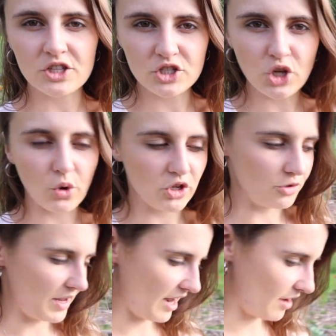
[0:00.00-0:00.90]
so
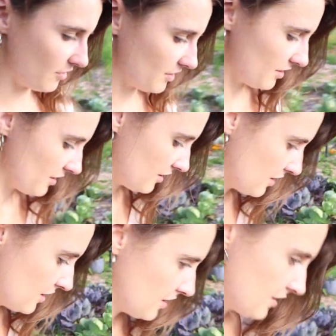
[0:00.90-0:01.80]
humid out
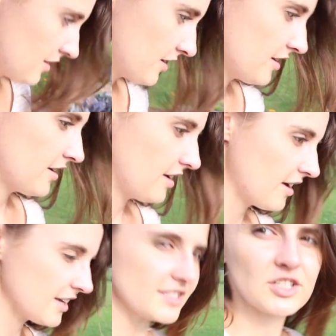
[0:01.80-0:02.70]

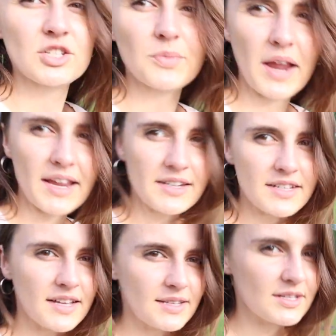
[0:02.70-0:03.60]
because it just rained.
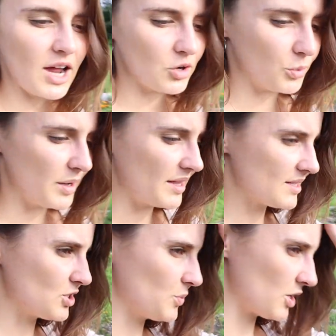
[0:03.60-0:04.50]
It's not normally
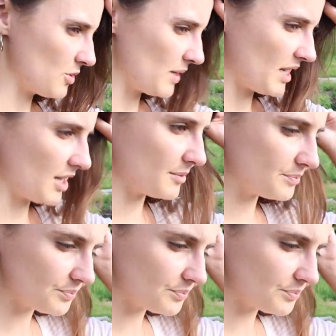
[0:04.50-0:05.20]
super humid here.